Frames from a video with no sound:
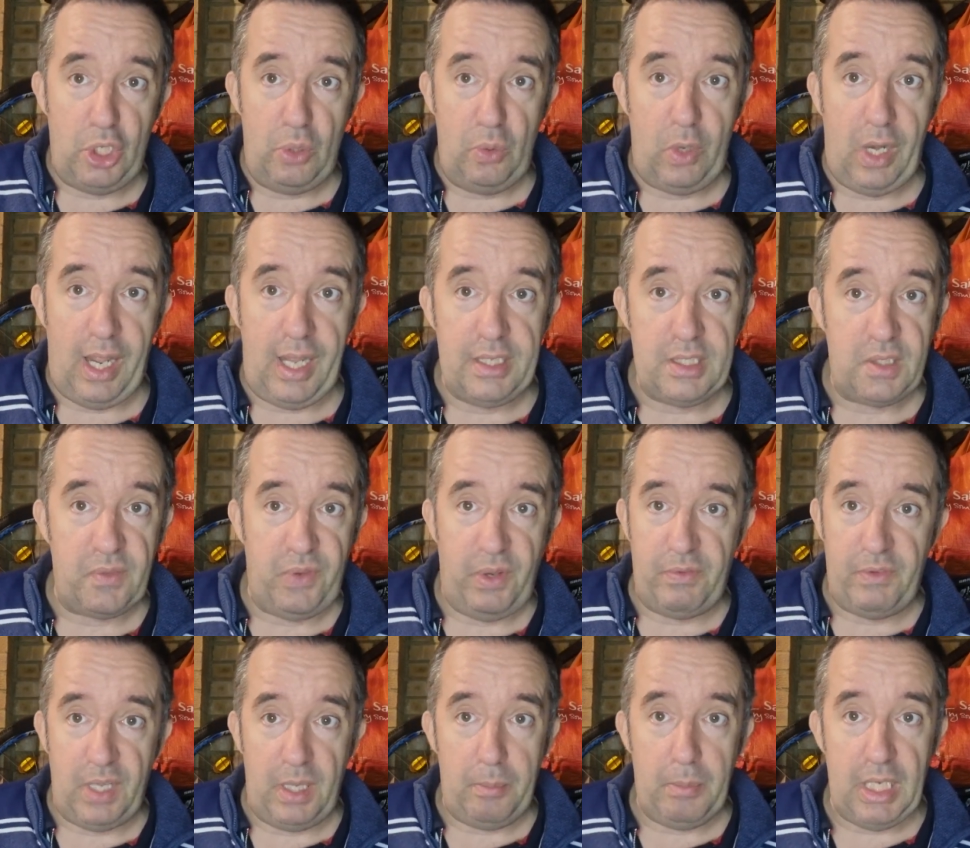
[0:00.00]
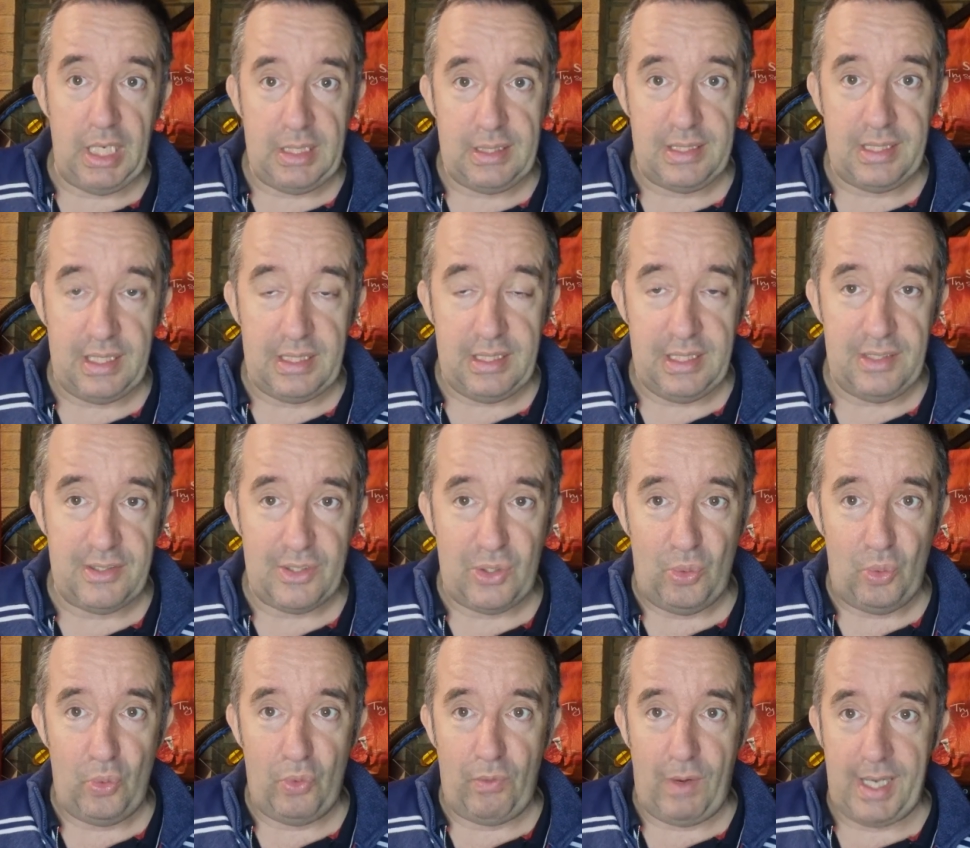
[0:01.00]
ULEZ, 15-minute cities
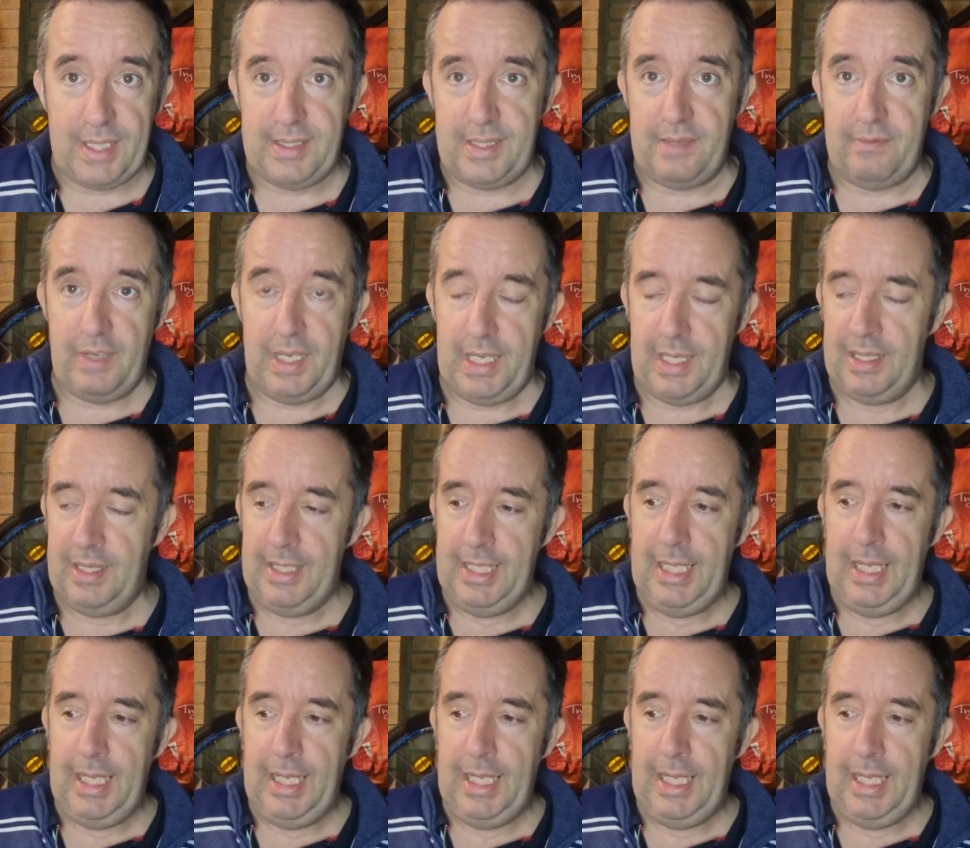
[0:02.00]
and all the rest of it.